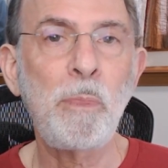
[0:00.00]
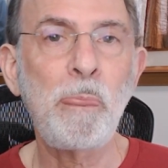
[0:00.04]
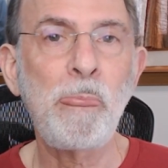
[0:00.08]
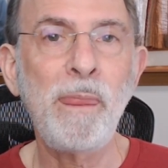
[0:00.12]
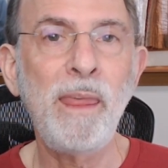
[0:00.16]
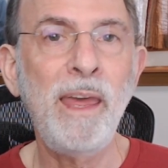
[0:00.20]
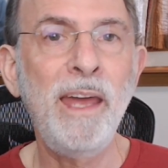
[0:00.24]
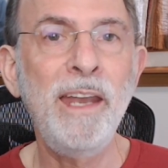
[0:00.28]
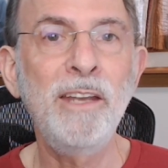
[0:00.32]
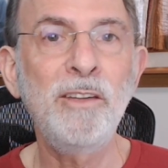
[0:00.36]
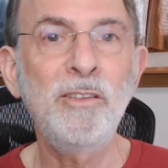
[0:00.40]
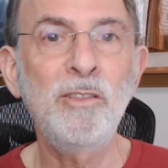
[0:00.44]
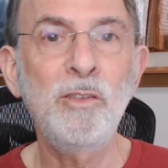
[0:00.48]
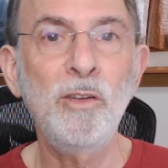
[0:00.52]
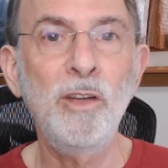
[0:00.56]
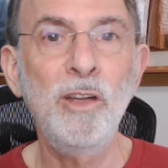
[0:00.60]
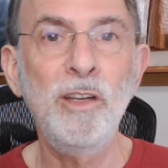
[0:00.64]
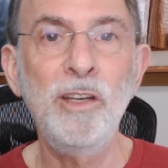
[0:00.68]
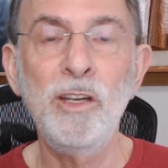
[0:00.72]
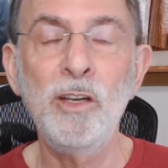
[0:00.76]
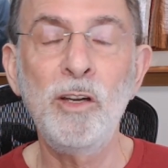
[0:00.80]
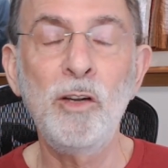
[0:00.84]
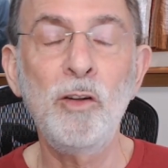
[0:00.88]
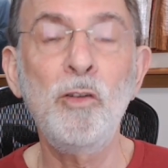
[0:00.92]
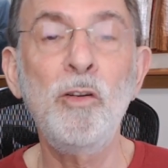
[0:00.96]
And it's an
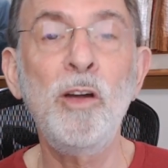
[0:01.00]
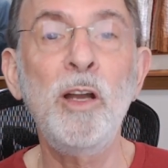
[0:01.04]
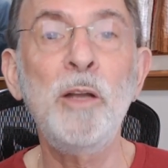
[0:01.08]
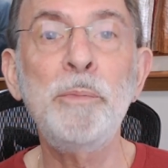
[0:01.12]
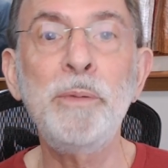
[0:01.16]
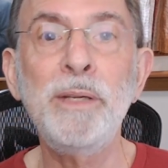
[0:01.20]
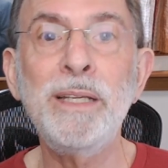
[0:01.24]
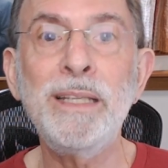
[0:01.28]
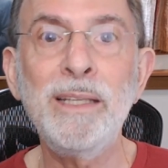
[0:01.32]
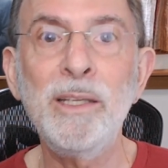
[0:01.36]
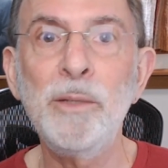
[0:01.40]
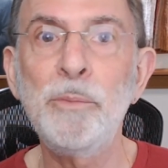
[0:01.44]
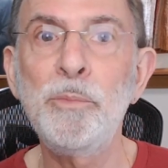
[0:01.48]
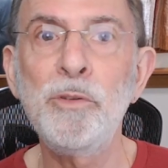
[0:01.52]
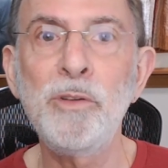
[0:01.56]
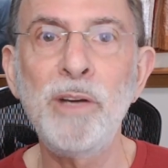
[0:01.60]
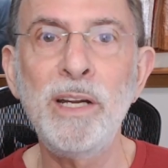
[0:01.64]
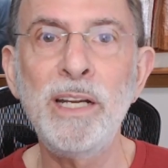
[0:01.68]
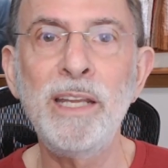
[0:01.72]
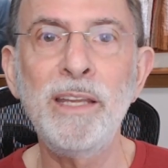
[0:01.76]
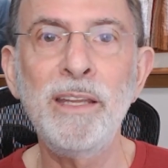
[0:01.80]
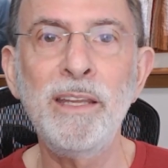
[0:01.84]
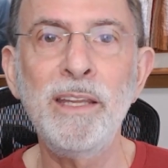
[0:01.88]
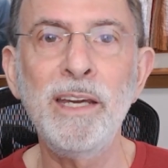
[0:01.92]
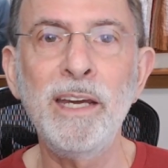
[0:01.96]
incredibly
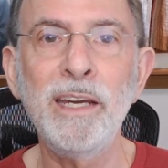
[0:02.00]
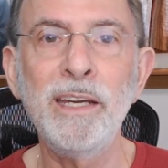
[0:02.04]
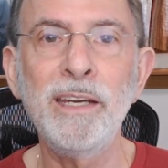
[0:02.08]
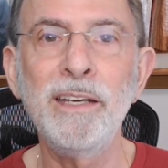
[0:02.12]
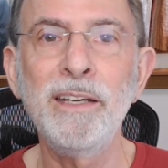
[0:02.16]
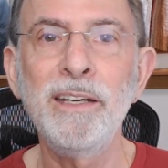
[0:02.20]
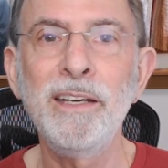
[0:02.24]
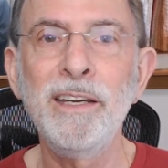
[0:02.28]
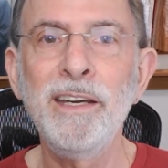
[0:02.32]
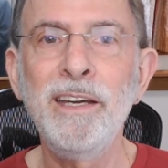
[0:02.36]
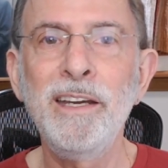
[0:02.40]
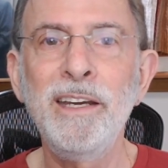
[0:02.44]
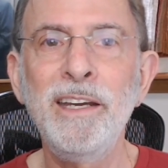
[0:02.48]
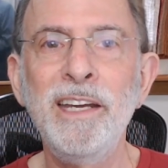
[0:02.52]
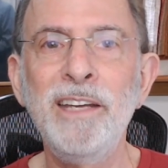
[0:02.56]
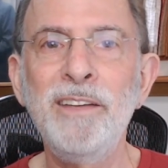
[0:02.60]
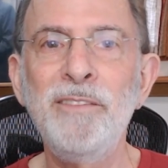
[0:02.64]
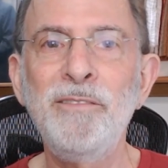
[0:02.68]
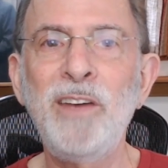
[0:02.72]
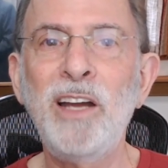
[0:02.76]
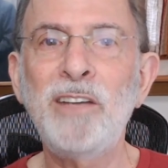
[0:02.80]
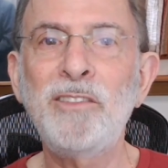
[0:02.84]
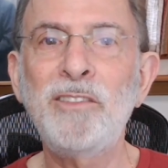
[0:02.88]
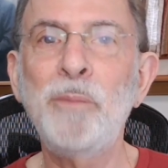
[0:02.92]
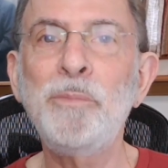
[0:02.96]
liberating thing. And in
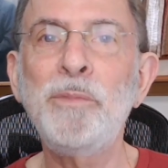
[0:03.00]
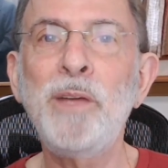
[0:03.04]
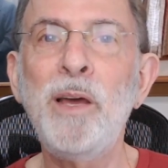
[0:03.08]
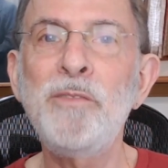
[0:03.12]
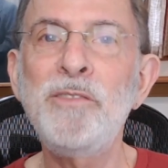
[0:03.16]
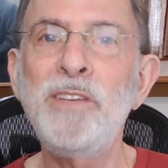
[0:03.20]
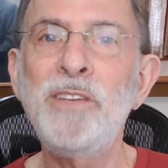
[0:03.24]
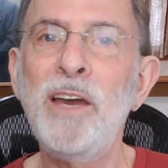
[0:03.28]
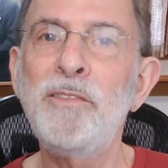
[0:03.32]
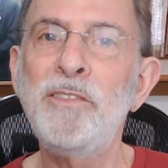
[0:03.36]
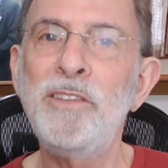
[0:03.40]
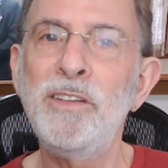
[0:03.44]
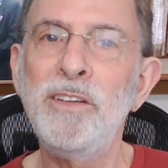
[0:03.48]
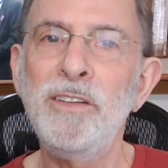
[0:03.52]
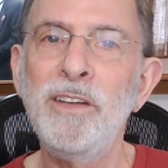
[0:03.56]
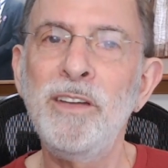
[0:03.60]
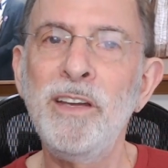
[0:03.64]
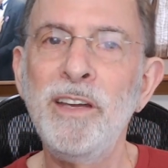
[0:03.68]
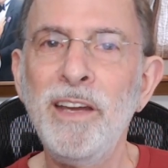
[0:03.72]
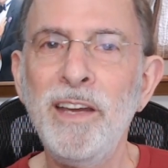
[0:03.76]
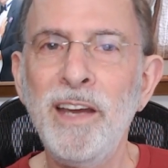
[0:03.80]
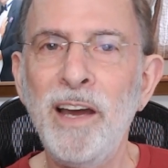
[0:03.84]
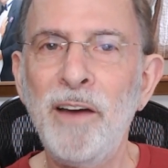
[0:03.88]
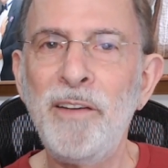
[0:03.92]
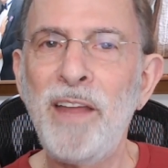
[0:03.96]
fact, sometimes I
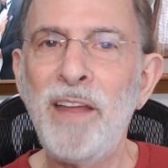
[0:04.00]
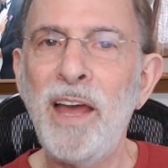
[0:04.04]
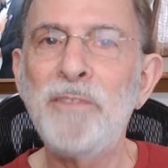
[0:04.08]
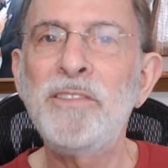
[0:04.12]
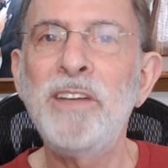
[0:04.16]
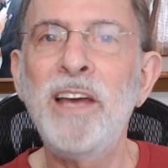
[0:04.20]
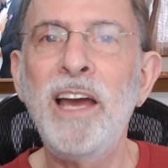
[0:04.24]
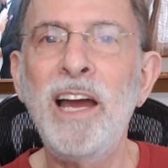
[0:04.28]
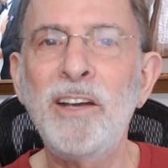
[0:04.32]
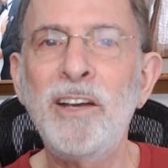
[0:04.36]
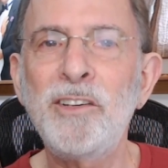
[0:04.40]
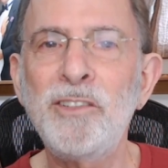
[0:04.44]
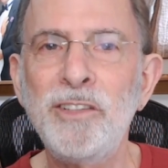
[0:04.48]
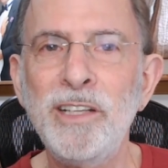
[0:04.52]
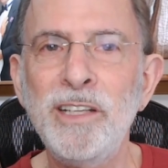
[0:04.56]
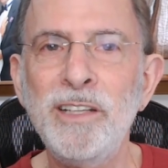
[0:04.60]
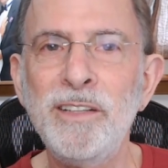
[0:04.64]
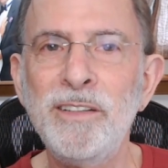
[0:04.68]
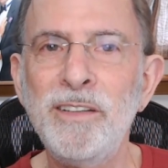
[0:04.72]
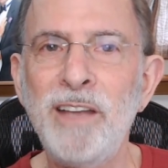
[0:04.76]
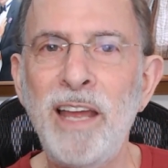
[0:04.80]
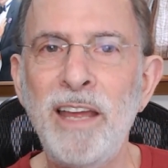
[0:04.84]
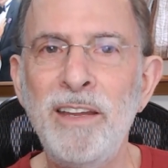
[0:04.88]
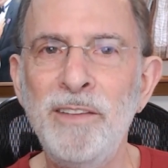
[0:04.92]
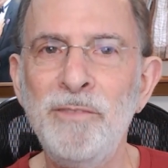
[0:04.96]
would have to actually
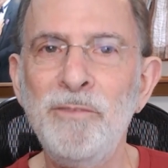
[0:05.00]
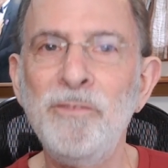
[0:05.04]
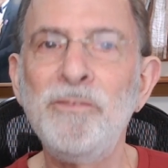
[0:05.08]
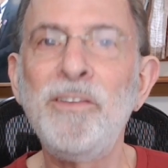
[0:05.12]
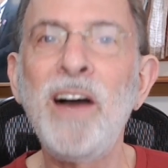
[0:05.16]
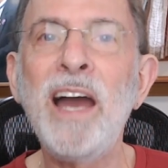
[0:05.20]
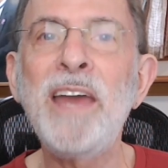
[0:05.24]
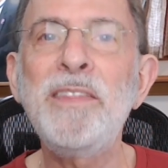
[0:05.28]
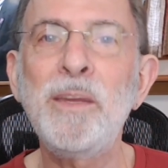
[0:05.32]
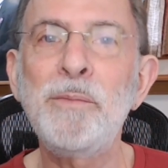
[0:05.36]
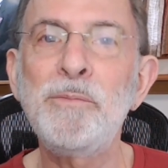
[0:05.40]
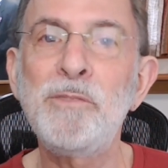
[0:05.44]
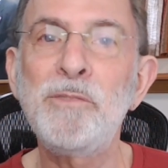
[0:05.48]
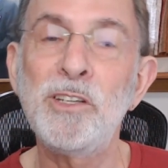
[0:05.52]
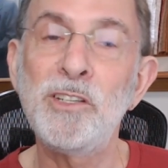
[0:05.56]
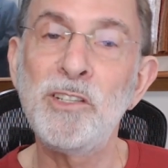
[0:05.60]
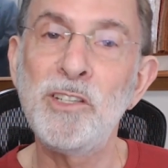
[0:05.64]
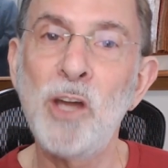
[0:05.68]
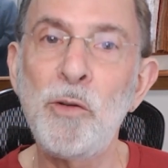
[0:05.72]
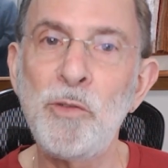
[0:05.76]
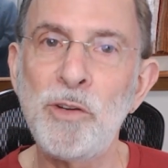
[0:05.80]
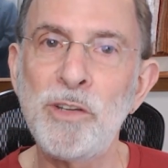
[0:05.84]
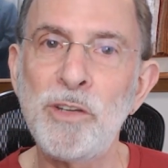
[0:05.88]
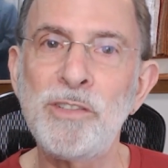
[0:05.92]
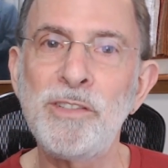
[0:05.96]
invite them to
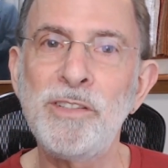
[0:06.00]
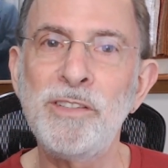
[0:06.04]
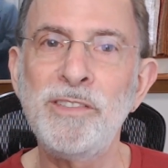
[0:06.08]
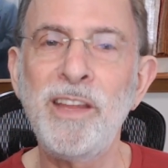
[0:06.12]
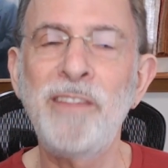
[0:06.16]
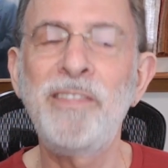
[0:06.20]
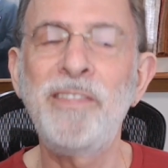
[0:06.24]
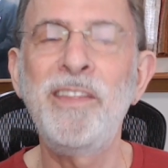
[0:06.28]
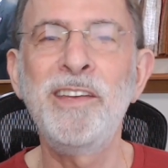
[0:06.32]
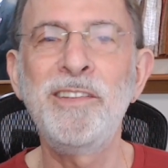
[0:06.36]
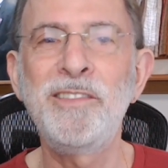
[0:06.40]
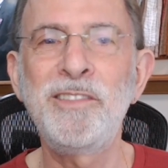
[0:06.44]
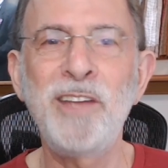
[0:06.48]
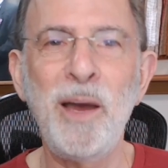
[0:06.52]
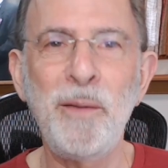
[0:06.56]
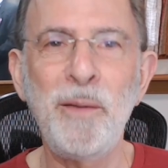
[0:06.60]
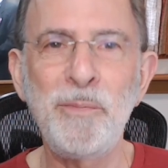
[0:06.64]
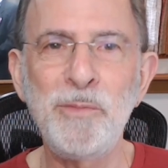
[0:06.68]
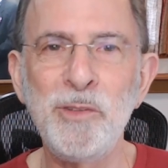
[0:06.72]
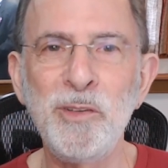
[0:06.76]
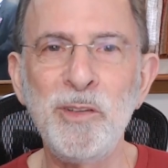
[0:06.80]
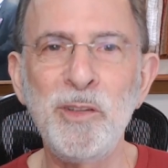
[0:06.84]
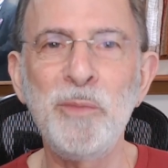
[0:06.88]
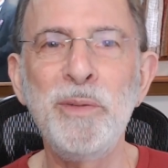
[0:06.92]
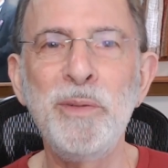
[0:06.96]
notice that they stopped
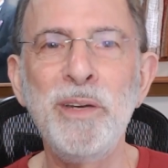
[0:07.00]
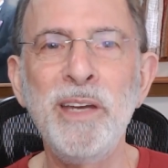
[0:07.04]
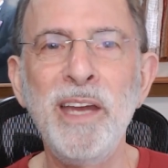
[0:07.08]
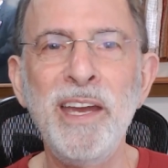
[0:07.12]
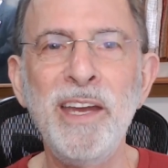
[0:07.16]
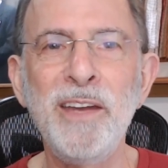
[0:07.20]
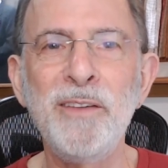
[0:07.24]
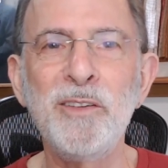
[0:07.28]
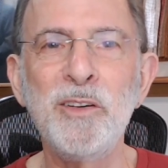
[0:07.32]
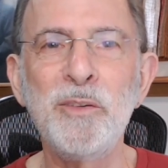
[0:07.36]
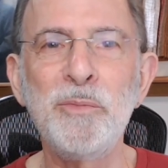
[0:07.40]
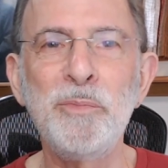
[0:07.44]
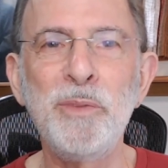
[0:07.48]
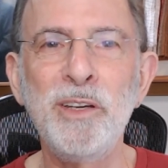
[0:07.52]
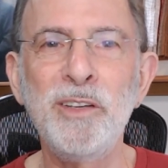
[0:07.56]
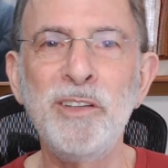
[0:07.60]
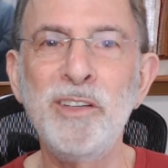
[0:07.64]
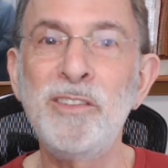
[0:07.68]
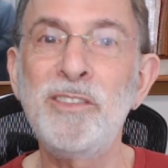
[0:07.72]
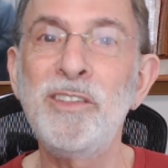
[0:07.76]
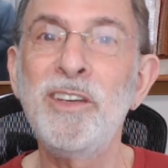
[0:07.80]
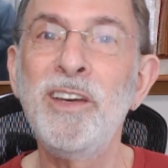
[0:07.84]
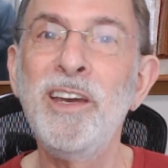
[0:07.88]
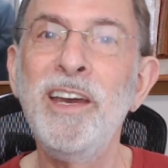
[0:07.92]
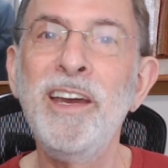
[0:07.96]
doing the behavior,
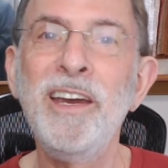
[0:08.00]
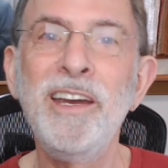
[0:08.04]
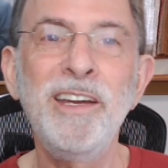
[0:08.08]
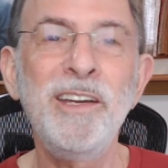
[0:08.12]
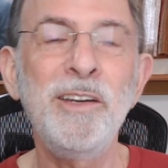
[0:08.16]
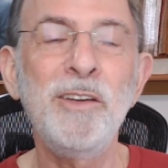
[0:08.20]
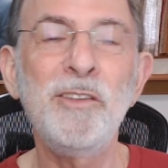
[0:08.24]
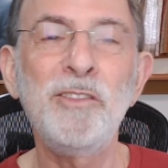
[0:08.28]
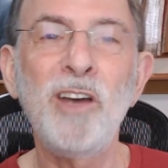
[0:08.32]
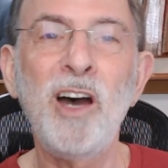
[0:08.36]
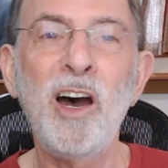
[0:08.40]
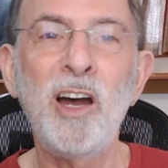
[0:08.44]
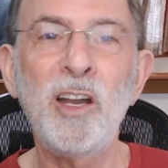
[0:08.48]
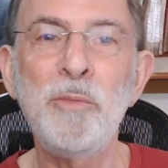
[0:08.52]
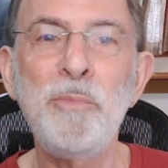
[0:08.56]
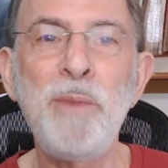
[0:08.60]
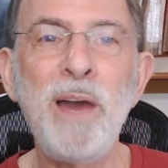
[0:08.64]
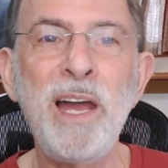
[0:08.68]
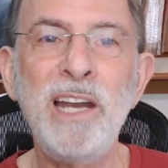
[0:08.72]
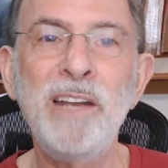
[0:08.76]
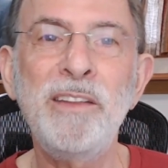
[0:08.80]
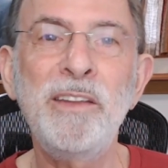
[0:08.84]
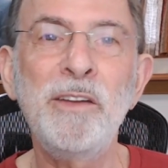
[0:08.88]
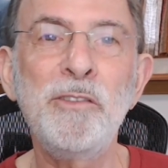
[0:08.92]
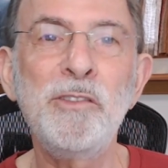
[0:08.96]
because it was
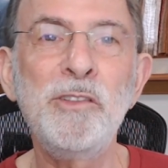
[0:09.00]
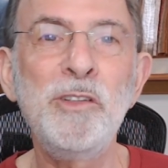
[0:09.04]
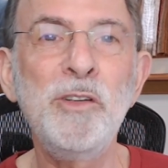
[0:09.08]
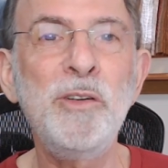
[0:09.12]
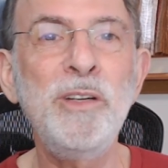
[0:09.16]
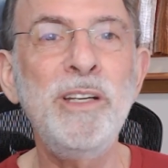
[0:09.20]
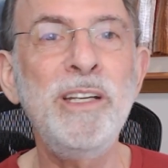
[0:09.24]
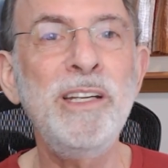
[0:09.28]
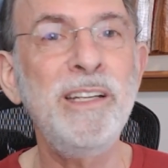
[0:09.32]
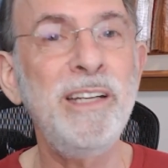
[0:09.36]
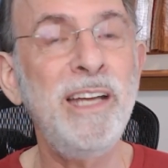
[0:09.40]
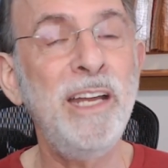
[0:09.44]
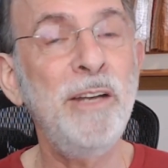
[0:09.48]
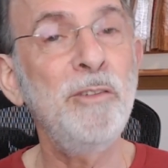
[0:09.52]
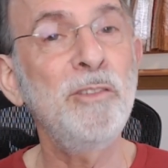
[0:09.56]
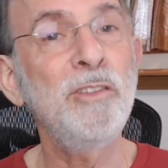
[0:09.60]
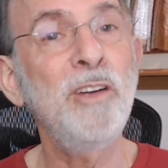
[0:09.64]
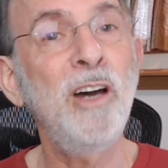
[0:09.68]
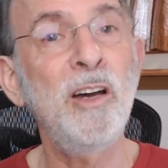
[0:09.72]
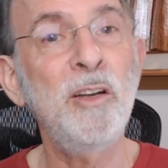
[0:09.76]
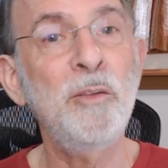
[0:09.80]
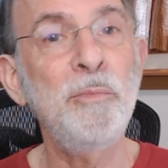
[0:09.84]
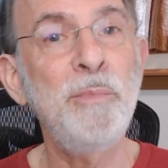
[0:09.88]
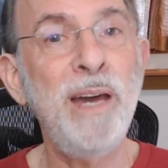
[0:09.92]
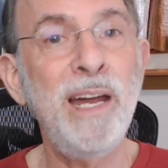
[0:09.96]
automatic they were doing it, and it was
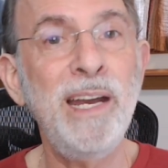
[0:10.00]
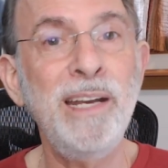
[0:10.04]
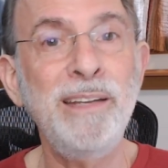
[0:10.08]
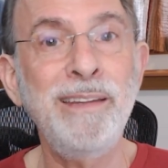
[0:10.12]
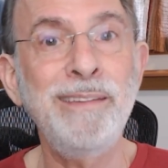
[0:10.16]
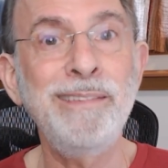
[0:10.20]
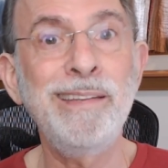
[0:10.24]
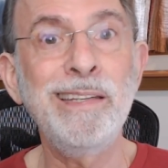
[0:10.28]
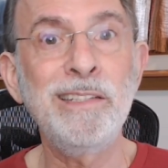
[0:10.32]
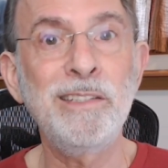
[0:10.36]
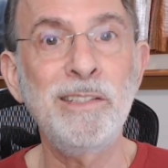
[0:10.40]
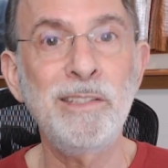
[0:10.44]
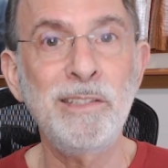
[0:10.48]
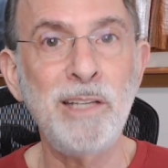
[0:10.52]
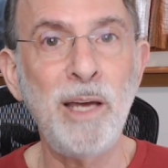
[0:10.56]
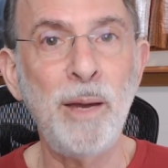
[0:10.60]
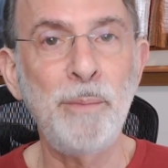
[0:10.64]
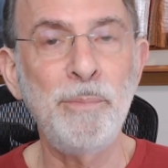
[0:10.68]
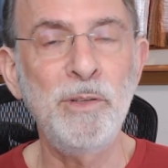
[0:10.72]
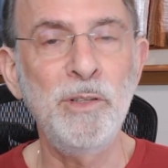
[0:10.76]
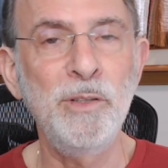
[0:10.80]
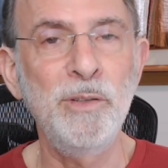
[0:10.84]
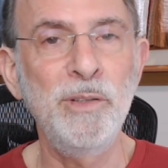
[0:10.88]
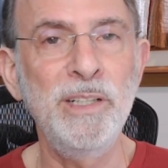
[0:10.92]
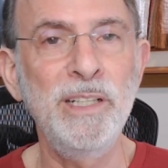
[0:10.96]
automatic that they stopped
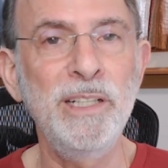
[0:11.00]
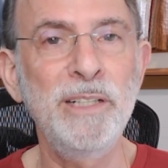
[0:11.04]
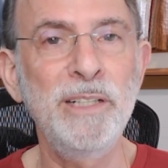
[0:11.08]
doing it.